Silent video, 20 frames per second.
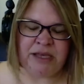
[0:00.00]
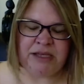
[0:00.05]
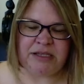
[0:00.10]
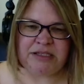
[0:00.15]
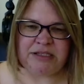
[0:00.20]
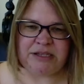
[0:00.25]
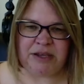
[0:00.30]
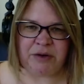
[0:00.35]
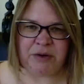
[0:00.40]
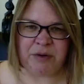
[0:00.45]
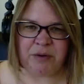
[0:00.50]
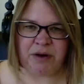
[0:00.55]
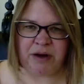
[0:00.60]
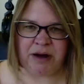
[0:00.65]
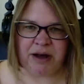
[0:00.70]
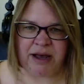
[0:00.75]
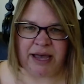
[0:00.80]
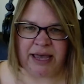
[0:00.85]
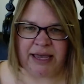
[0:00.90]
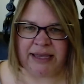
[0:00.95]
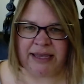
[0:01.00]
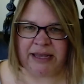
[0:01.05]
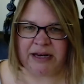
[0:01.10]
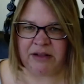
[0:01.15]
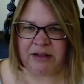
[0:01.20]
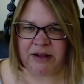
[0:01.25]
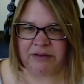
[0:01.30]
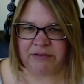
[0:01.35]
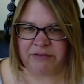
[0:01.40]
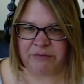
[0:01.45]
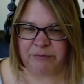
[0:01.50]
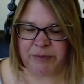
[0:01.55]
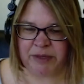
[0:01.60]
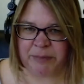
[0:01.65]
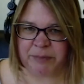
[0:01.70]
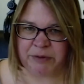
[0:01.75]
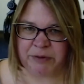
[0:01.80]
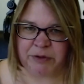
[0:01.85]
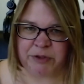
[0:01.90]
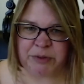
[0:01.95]
So I get a lot of
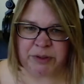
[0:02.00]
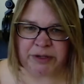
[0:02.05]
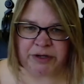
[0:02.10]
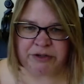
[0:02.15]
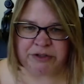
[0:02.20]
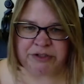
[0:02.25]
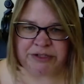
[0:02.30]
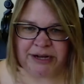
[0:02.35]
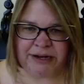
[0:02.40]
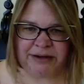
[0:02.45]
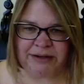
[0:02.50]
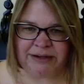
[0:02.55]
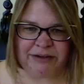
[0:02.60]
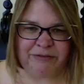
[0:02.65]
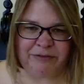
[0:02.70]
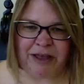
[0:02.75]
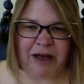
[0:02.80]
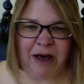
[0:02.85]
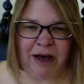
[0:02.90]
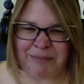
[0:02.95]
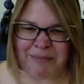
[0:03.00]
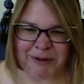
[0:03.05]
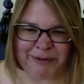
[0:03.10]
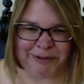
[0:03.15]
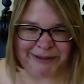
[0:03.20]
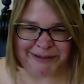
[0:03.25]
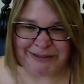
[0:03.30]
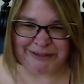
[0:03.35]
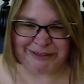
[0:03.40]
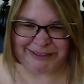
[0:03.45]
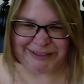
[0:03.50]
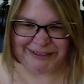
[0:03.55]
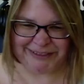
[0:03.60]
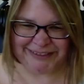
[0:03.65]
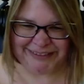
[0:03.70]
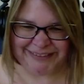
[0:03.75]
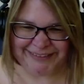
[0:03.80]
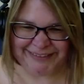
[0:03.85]
people who don't understand even compound interest.